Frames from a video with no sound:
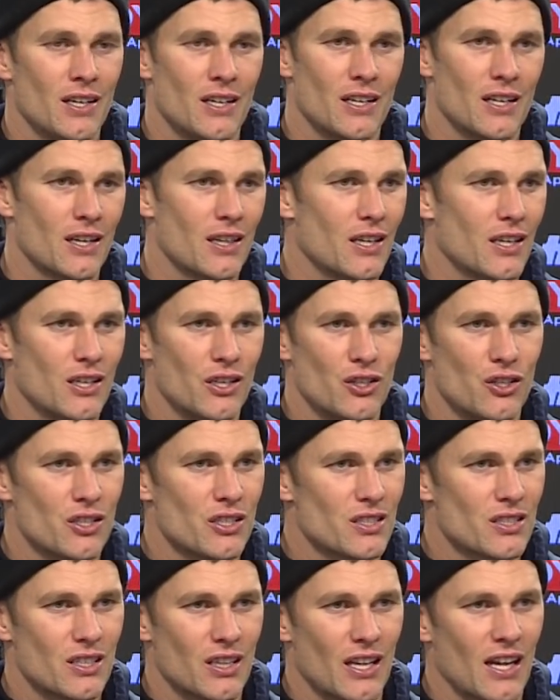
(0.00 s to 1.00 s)
And I think you
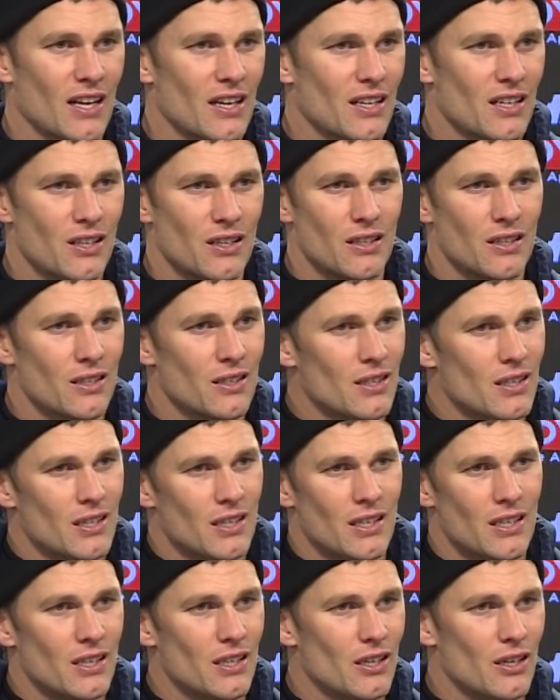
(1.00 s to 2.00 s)
just let,
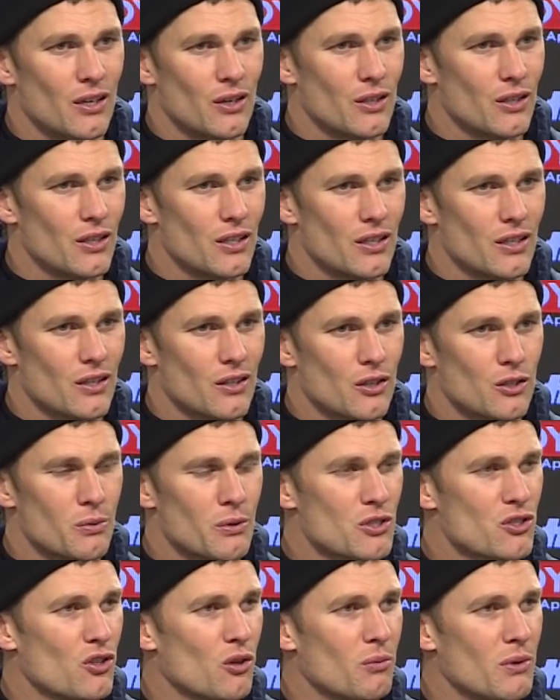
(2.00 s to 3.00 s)
you know, there's
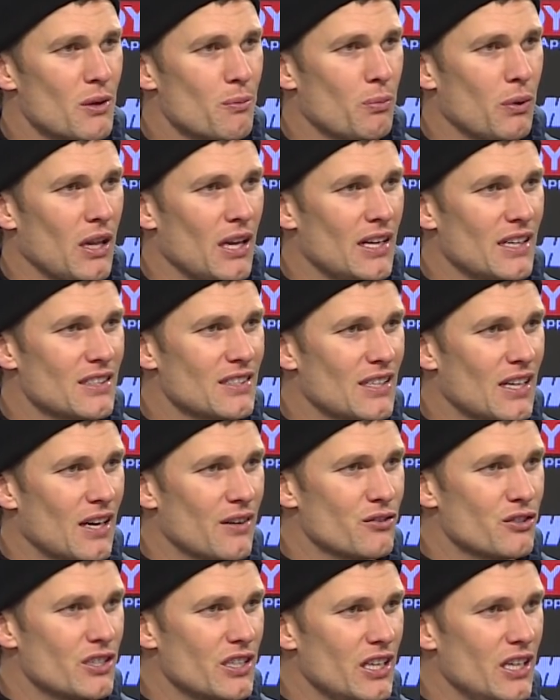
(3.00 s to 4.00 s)
been so many plays that
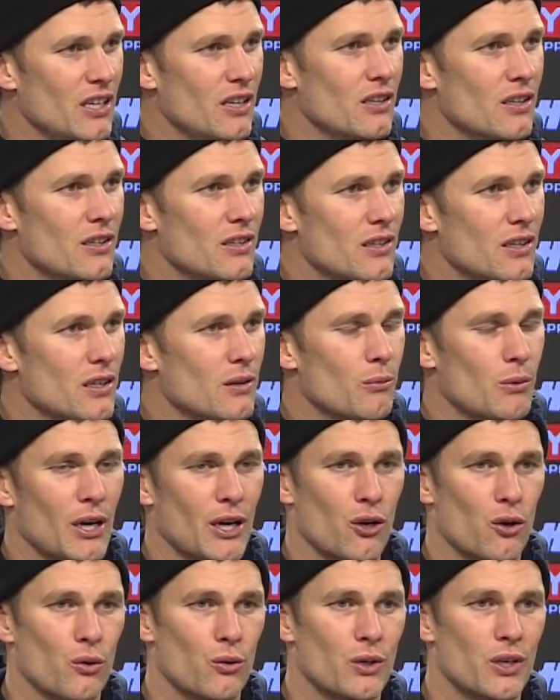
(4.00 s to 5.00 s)
I've seen in my
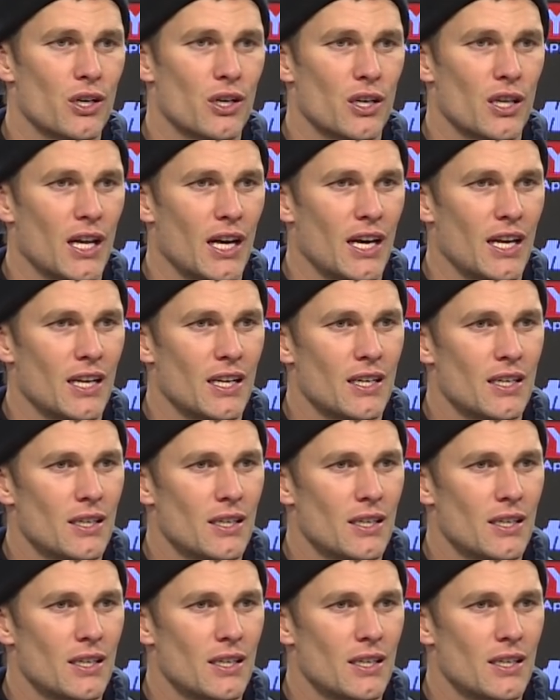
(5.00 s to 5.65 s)
career that,